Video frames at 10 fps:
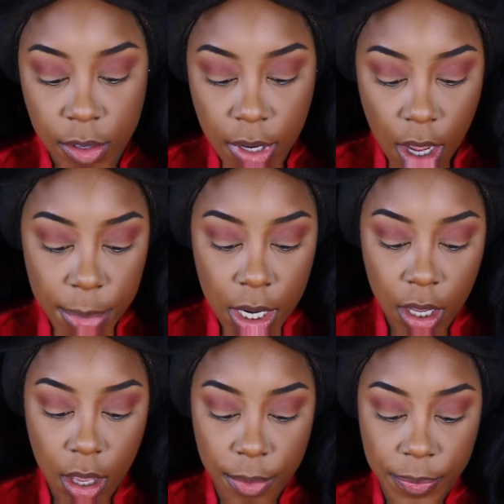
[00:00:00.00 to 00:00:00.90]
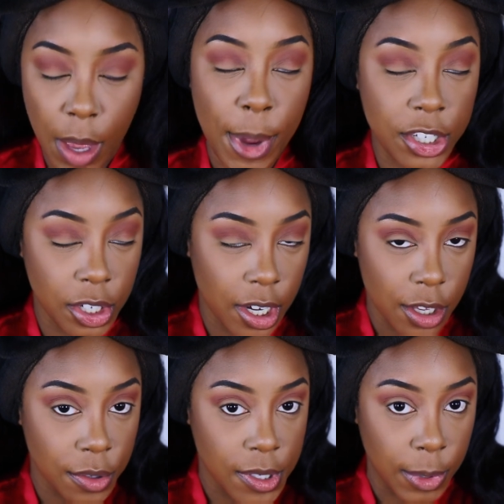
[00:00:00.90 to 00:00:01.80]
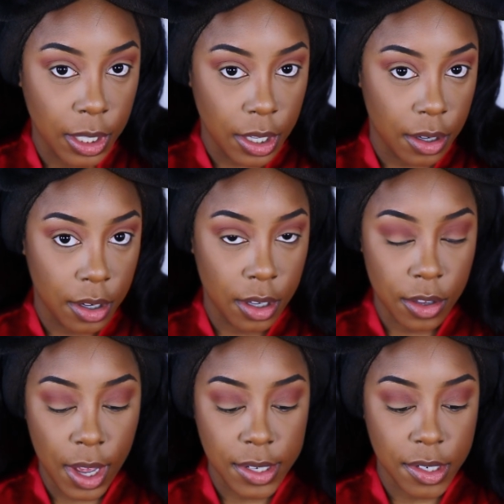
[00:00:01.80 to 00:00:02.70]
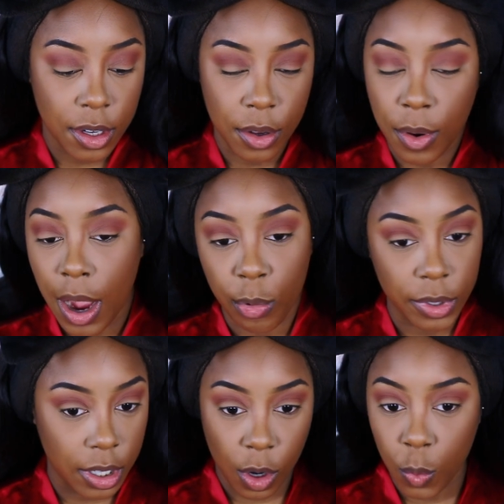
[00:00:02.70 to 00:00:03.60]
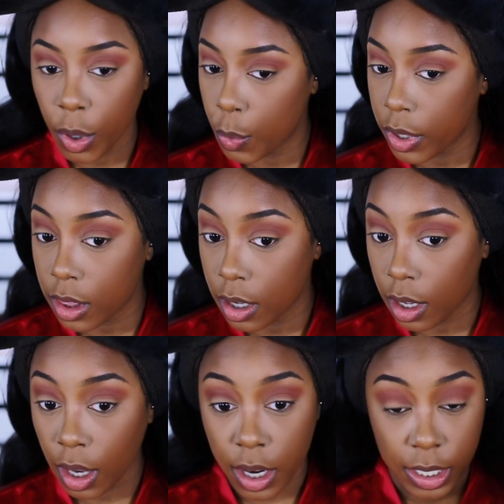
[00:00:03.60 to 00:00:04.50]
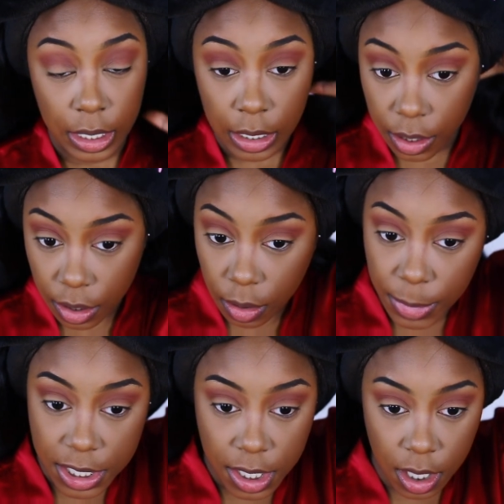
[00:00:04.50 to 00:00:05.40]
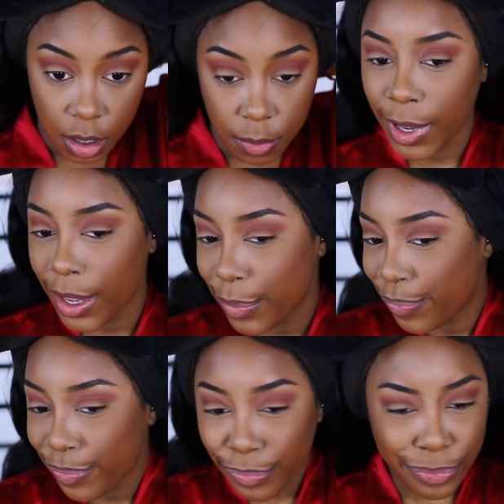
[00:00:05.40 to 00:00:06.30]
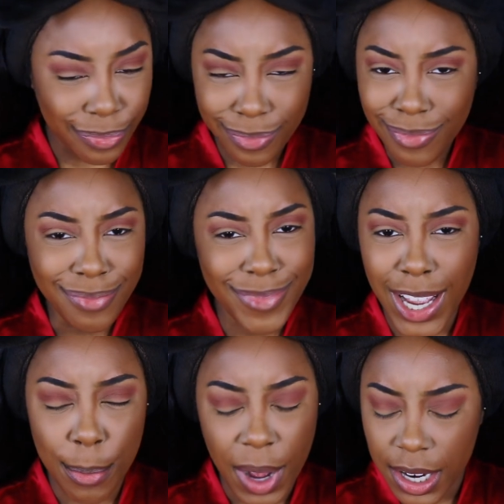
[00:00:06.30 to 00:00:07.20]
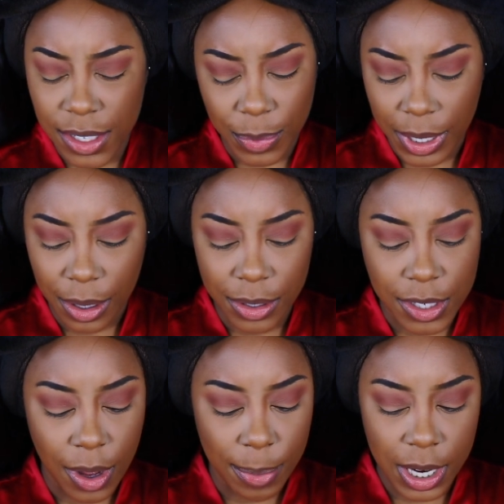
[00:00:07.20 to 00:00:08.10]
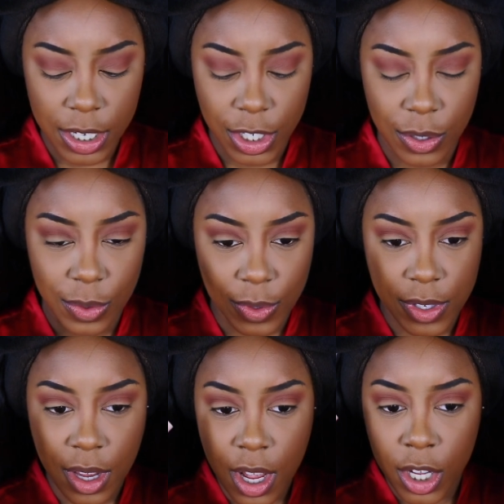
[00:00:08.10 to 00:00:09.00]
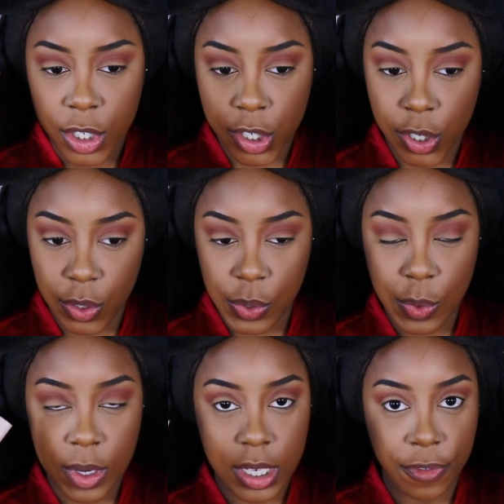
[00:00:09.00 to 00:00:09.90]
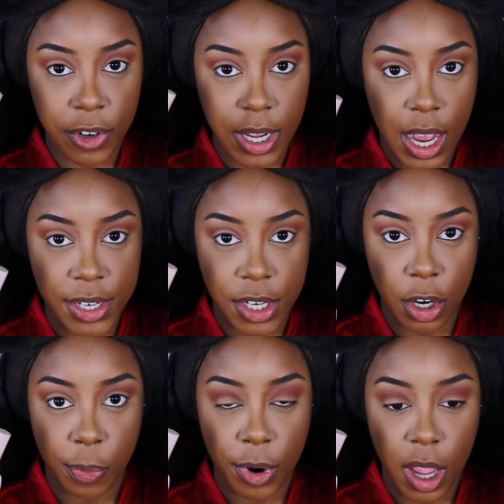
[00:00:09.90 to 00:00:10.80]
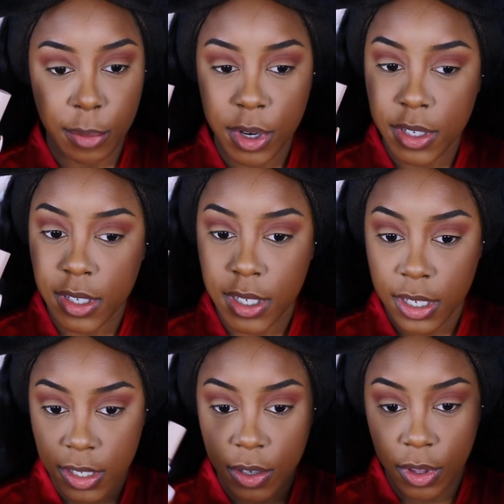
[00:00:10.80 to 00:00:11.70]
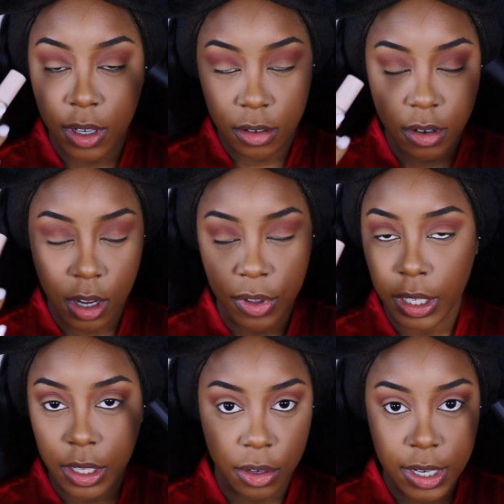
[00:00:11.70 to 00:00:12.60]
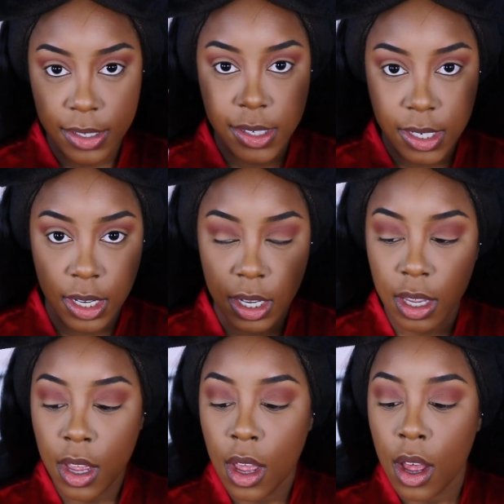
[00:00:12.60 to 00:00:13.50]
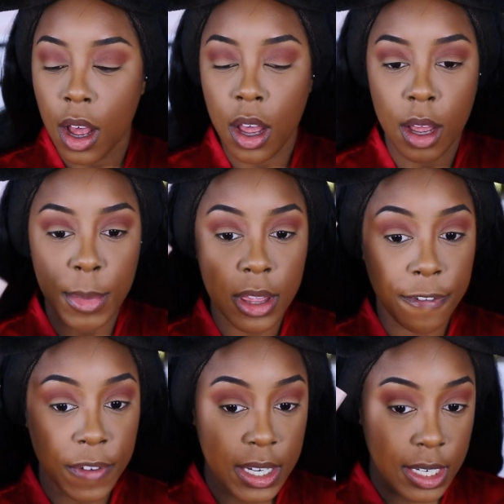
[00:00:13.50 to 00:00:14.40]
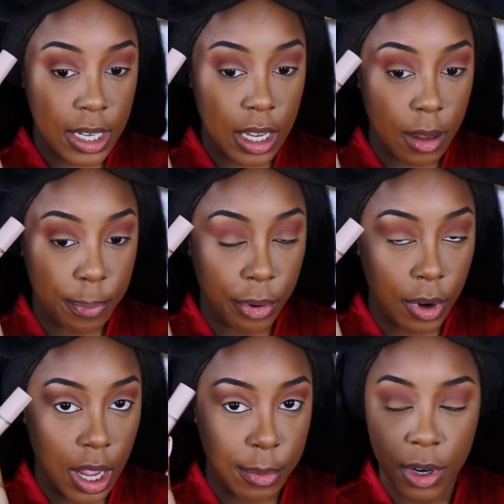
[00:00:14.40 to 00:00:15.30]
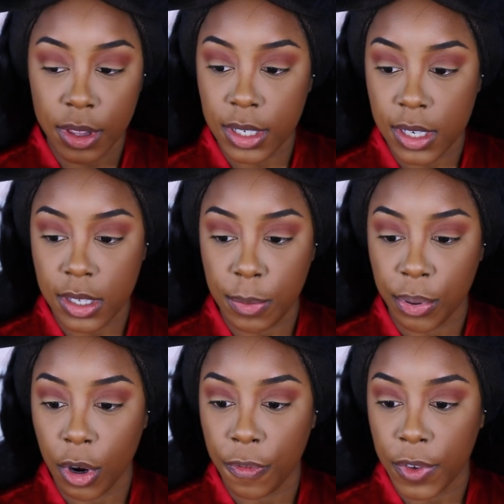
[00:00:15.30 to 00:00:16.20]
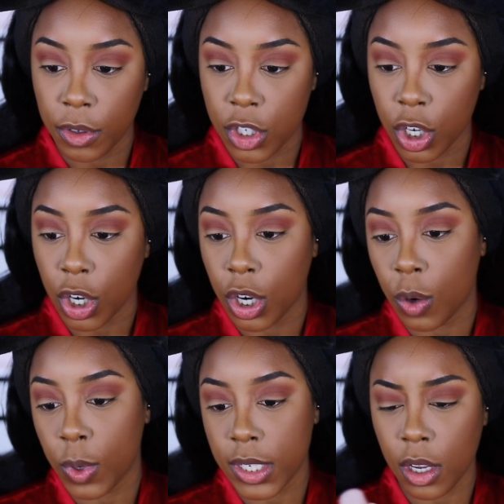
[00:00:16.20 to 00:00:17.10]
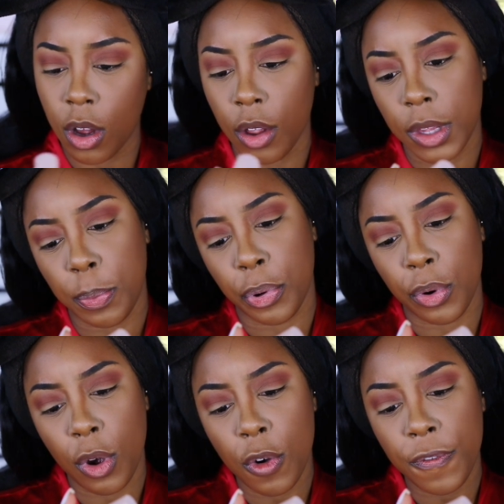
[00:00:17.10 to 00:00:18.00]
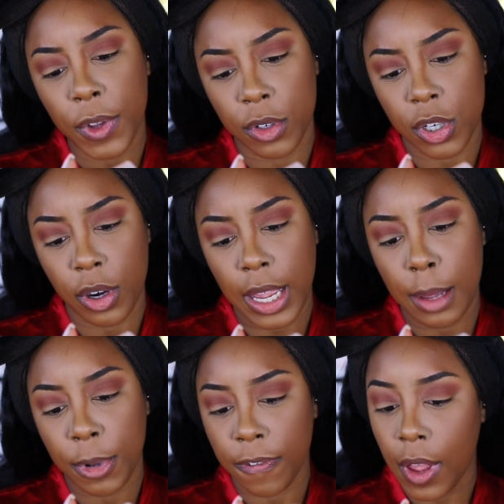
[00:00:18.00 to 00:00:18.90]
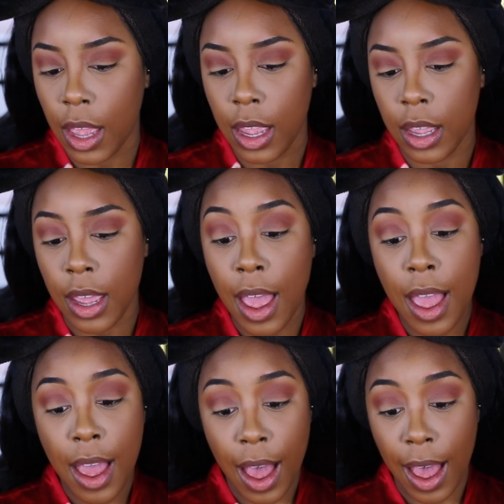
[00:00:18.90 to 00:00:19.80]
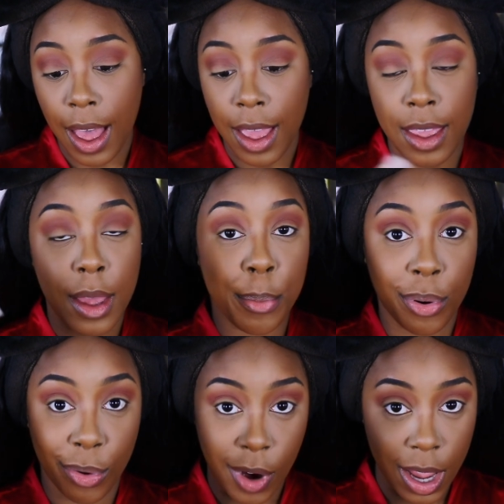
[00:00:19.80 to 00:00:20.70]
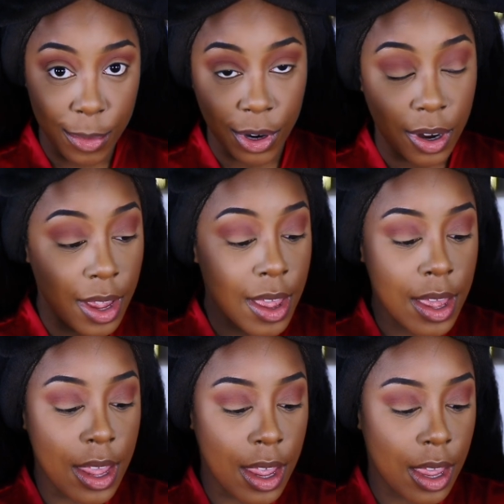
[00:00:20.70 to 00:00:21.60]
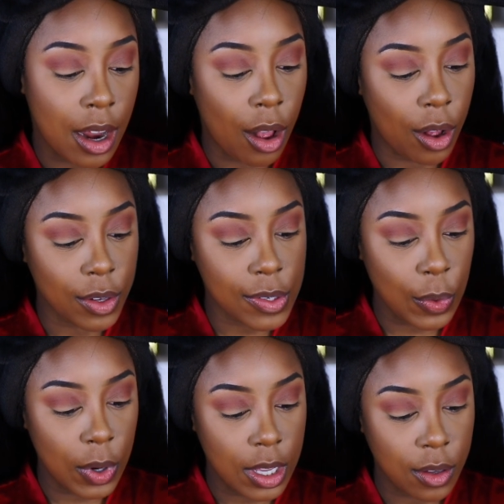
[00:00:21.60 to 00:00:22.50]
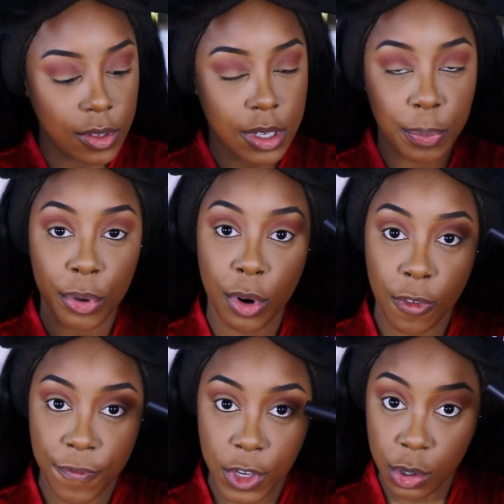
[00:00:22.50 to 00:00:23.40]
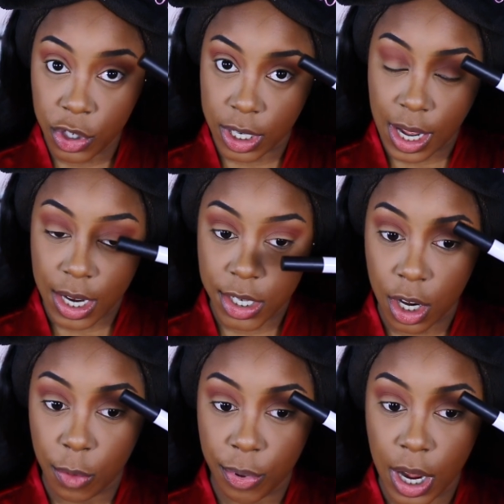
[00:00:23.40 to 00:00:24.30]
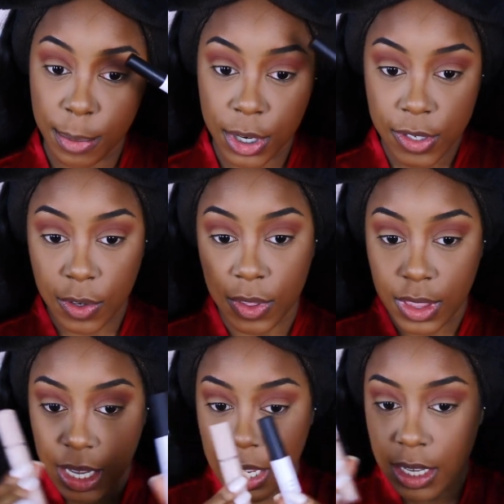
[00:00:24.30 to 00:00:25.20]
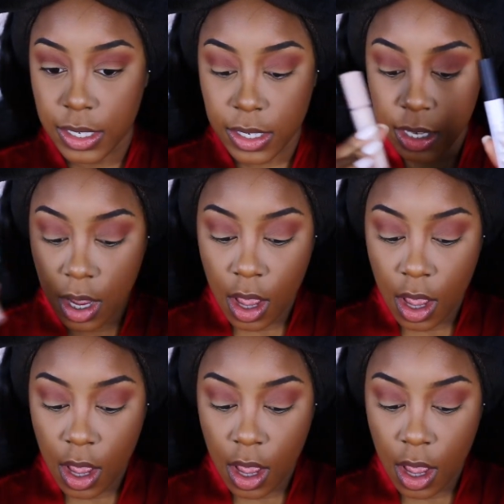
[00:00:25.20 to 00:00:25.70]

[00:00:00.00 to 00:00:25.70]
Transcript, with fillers: So now I'm gonna go. I'm actually gonna use some glitter. You guys know I really don't work with a lot of glitter on my channel, but I might as well. So I'm gonna use two different eyeshadow primers just so the, you know, the glitter can stick. Um, the Fenty primer, this is the Pro Filter, what is it called? The Pro Filter Amplifying Eye Primer. And I also wanna use the Profusion Eyeshadow Primer. So these,